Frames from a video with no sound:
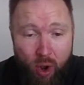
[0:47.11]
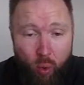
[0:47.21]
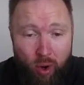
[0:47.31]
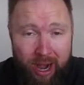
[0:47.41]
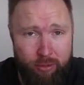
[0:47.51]

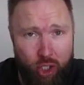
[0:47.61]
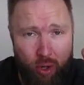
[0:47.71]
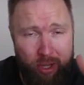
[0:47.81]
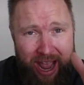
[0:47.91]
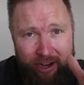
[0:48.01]
where I'm showing
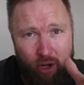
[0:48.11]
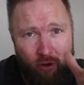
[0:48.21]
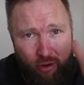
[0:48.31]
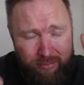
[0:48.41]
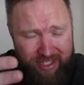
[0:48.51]
you how to go
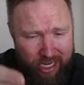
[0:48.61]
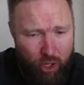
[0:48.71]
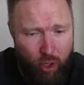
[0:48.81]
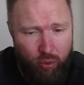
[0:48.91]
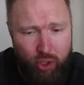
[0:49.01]
from
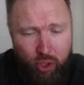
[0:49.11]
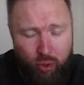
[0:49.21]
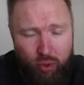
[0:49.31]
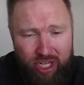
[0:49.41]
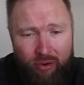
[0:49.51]
zero to
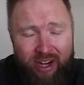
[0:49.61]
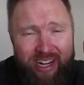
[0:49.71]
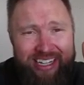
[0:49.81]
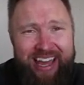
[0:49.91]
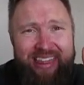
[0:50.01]
generating
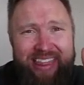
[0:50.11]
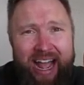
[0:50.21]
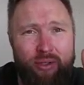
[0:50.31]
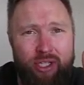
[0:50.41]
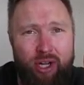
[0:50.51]

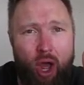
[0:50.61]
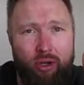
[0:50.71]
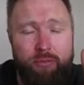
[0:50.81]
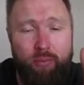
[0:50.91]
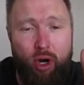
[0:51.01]

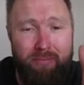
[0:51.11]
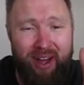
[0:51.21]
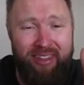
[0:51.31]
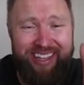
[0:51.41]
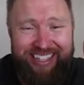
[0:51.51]
$10,000 per
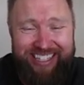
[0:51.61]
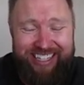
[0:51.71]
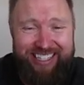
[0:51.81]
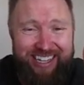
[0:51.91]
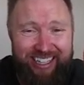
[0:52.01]
month
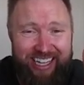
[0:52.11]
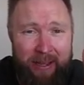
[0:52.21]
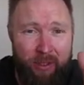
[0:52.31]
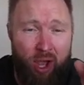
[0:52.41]
consistently